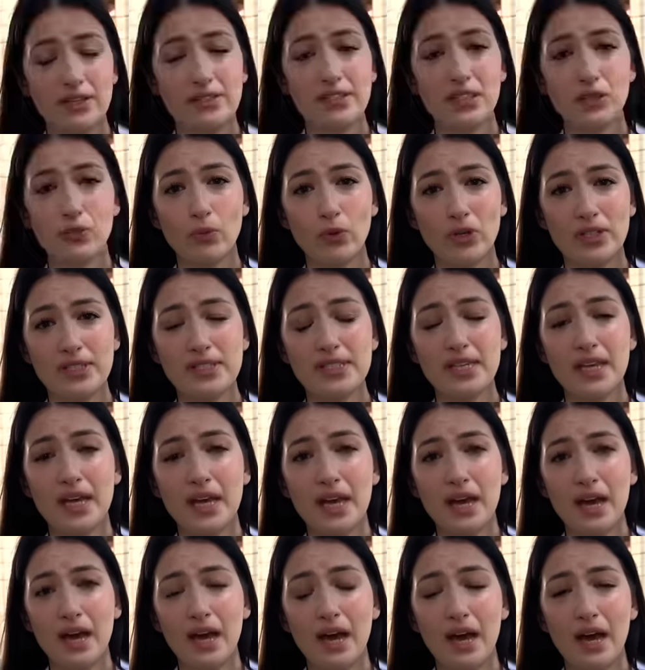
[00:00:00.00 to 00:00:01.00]
it was
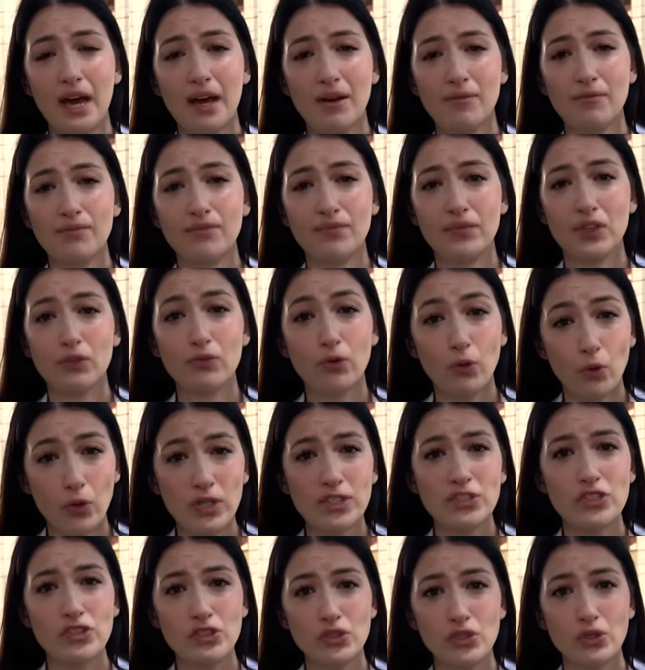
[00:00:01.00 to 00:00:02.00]
um,
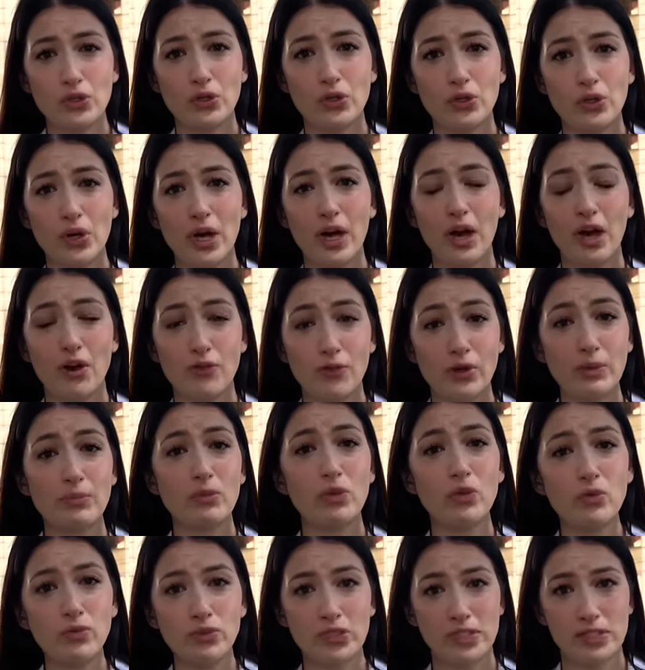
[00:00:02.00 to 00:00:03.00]
forced to uh,
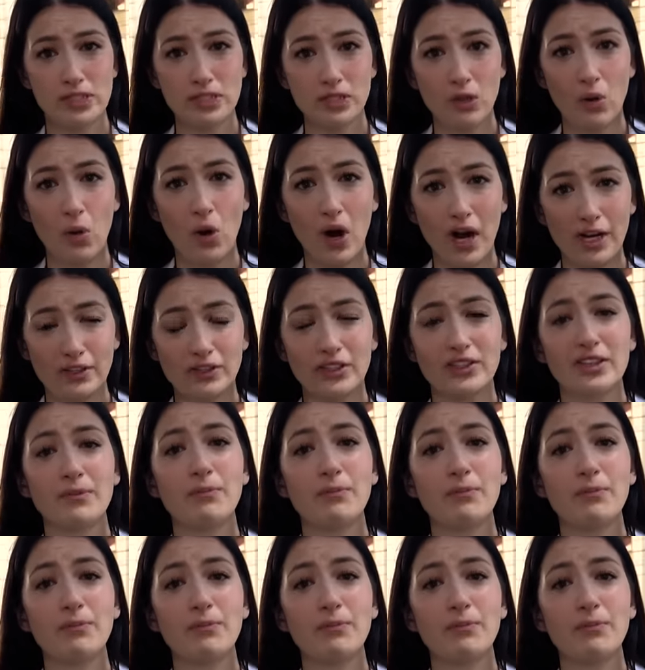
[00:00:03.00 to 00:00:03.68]
remove this law under the